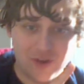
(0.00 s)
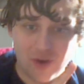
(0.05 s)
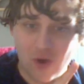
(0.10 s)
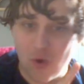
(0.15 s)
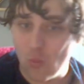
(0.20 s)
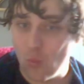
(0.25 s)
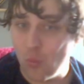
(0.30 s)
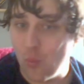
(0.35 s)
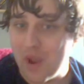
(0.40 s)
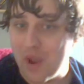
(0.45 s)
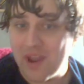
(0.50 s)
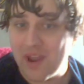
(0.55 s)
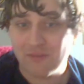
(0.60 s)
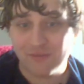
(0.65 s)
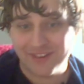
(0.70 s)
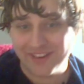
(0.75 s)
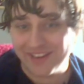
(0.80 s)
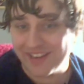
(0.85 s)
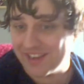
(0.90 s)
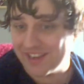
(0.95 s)
where
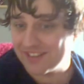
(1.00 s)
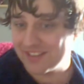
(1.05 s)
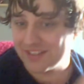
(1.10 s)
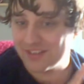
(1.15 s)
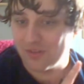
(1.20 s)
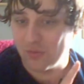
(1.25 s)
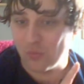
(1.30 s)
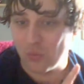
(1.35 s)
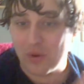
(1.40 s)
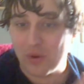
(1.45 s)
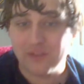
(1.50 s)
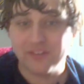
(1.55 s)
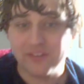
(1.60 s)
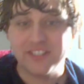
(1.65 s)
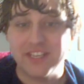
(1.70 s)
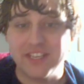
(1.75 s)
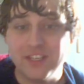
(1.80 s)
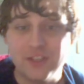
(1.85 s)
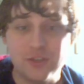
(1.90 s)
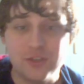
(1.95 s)
it's
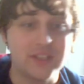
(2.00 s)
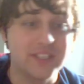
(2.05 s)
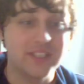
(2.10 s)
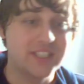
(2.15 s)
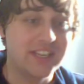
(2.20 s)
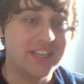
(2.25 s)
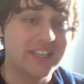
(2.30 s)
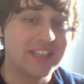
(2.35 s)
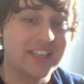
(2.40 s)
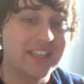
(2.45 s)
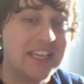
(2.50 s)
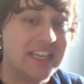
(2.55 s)
interesting